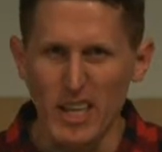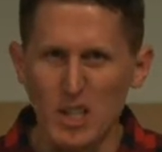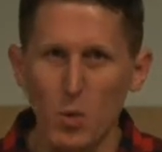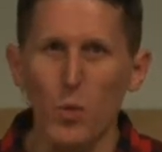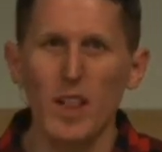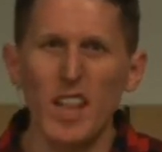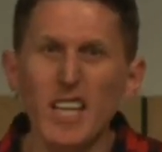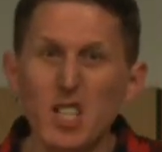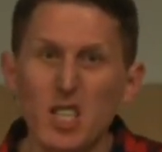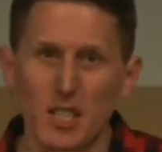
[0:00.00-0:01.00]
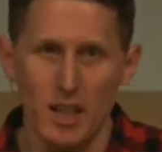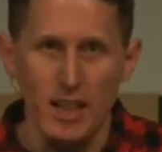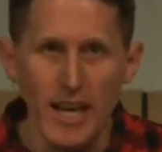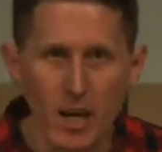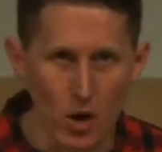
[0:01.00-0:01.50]
these religious
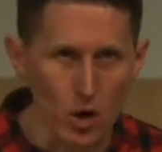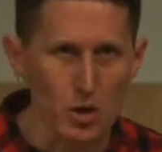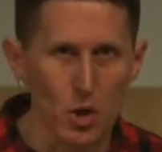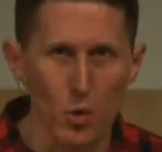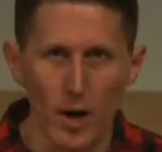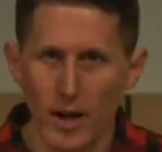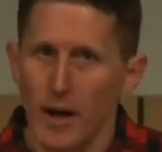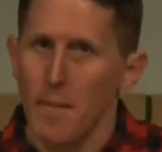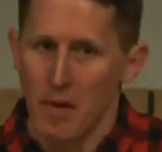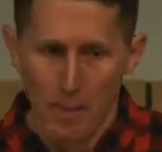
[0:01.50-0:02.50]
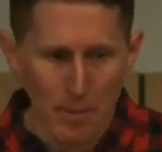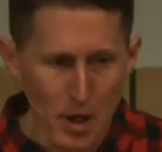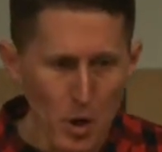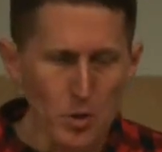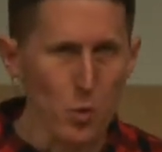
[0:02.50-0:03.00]
leaders who would
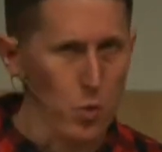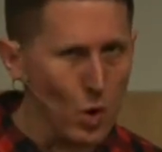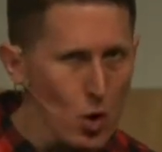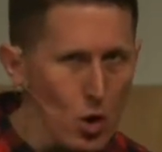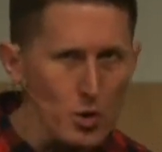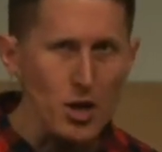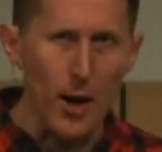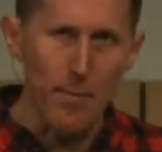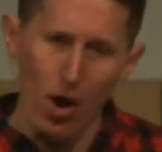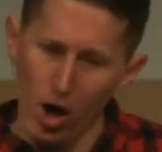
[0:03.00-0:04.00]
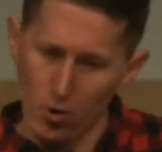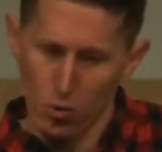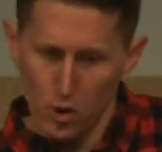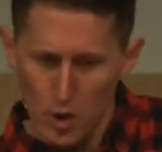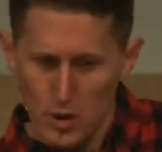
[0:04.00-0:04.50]
build rules upon
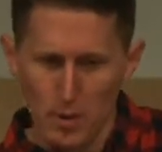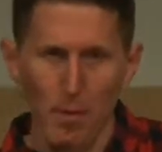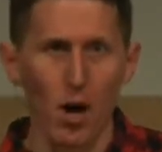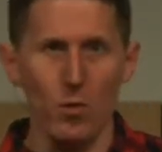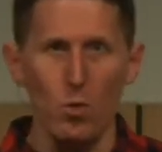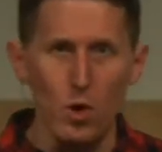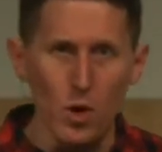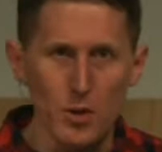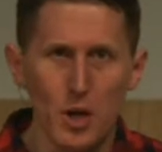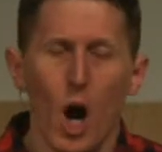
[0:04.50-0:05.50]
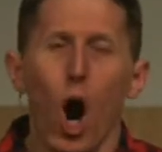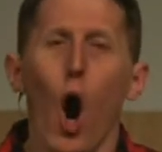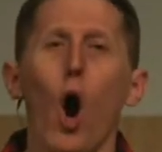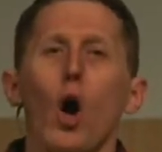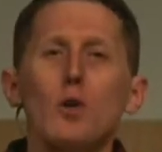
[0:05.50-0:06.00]
rules upon rules,
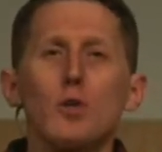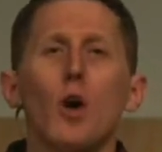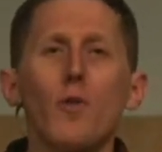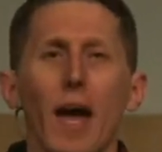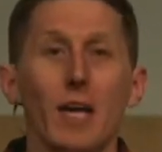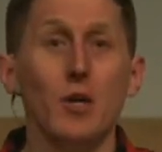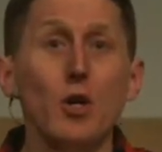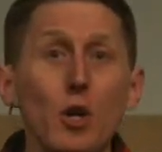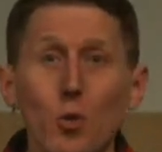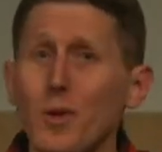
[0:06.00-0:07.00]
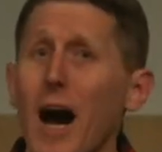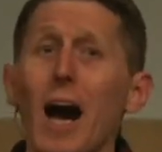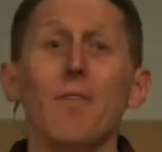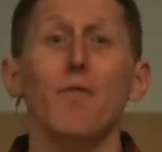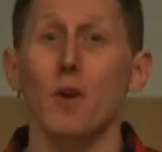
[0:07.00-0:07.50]
all so that you,
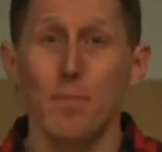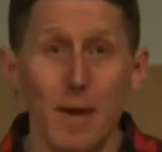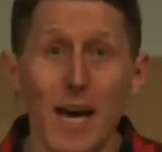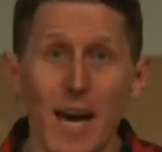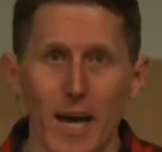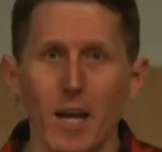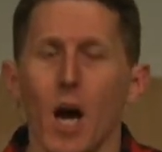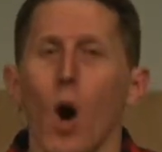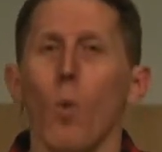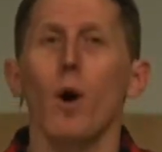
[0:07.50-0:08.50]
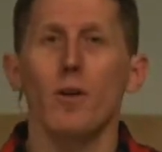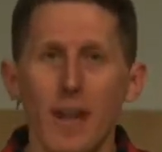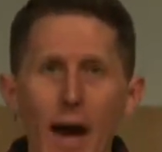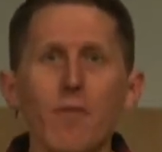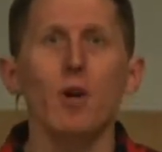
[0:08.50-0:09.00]
God forbid, will
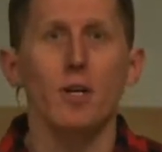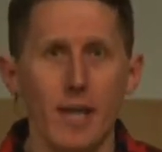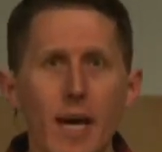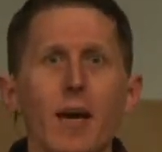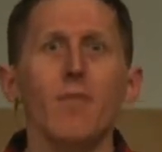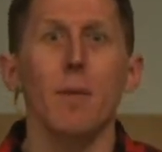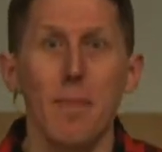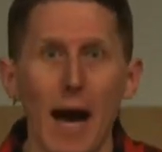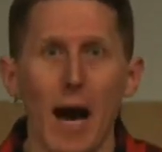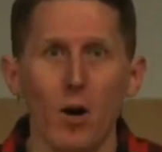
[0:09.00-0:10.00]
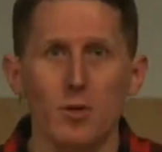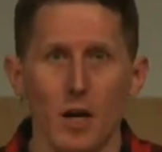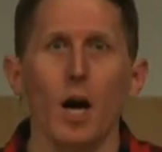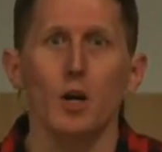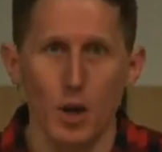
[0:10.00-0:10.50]
never give a
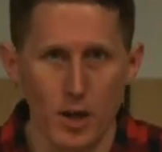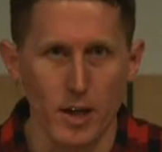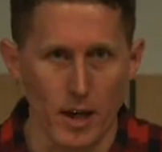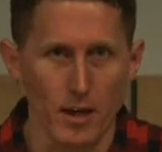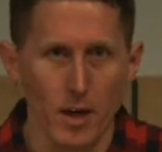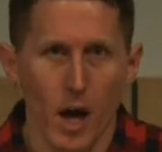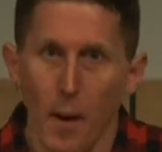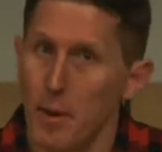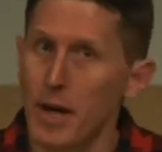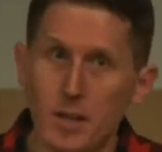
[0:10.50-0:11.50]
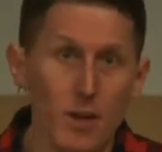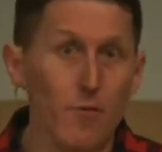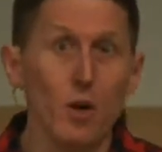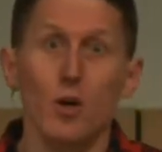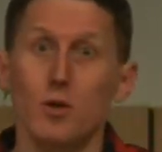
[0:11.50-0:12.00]
mouse a cookie. Because
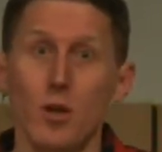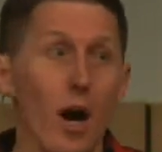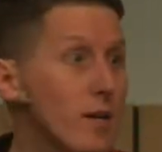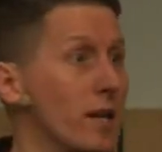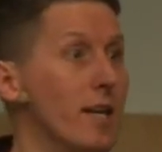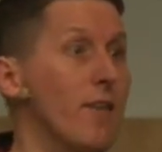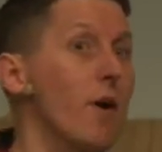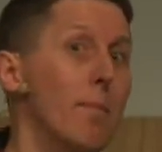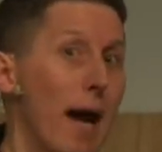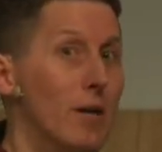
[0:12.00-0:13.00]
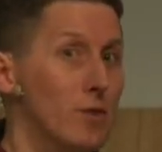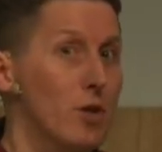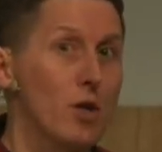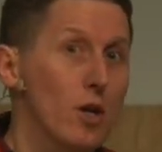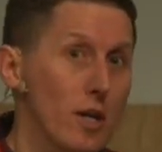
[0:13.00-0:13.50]
if you start to give a mouse
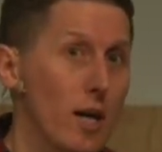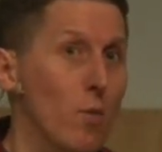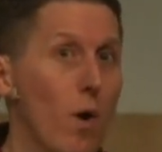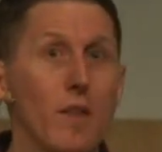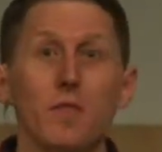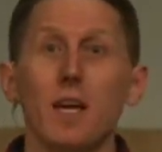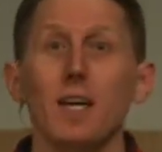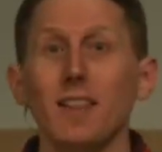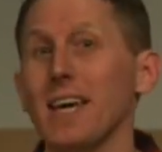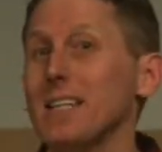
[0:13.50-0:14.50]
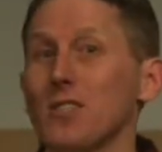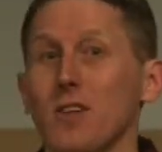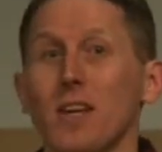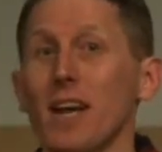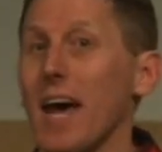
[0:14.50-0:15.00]
a cookie, one thing leads
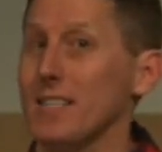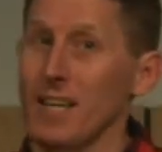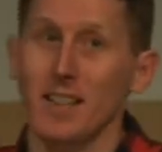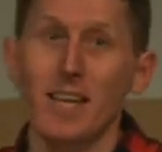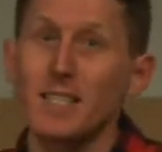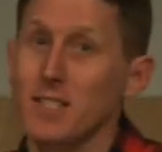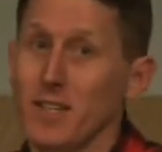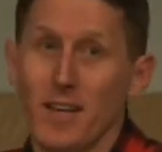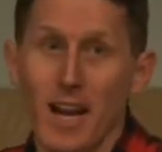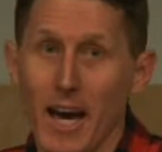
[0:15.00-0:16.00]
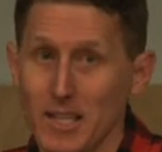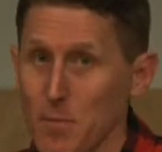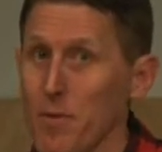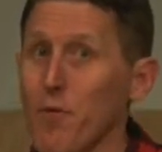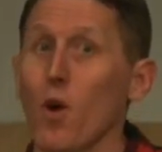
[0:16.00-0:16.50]
to the next that leads to the next.
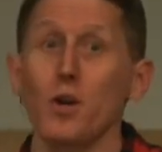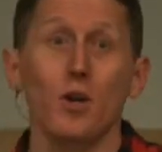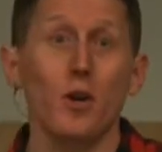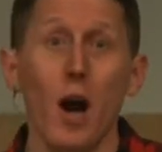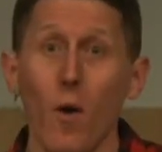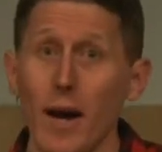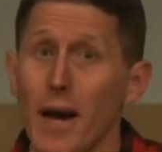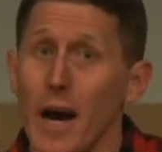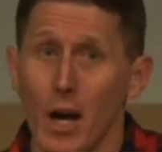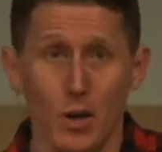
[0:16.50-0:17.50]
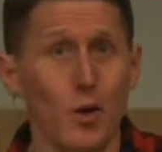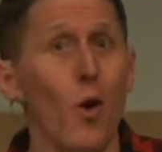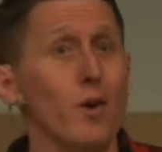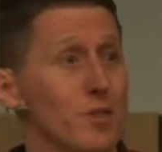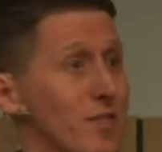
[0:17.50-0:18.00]
And before you know it,
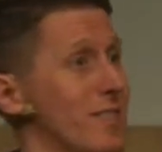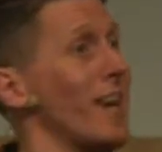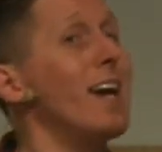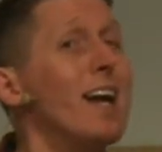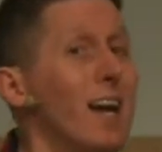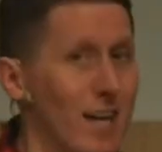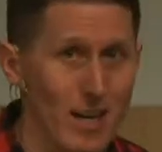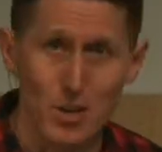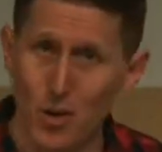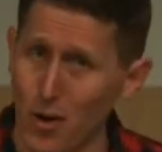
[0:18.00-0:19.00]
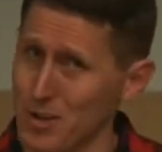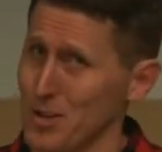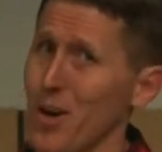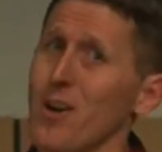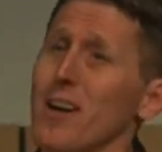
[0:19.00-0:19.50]
you're sinning and you're
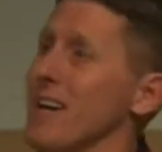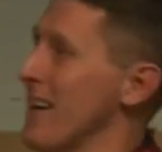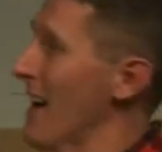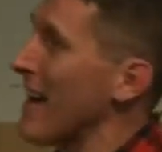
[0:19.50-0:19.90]
turning